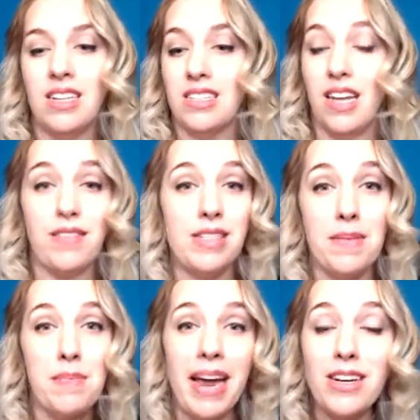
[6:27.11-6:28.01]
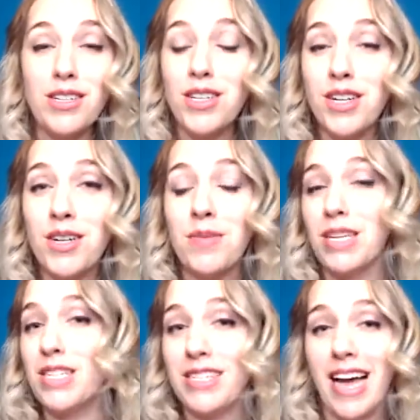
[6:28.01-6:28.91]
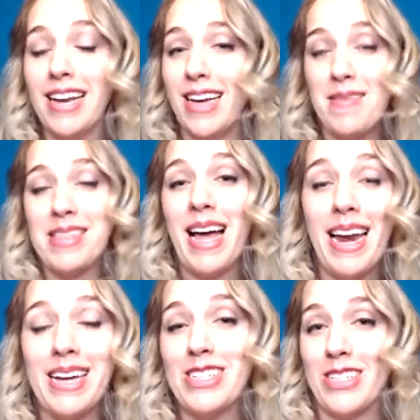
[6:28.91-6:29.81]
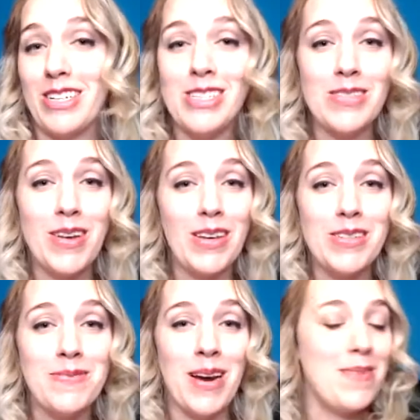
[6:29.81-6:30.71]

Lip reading: love to banter, which that actually is a value of mine.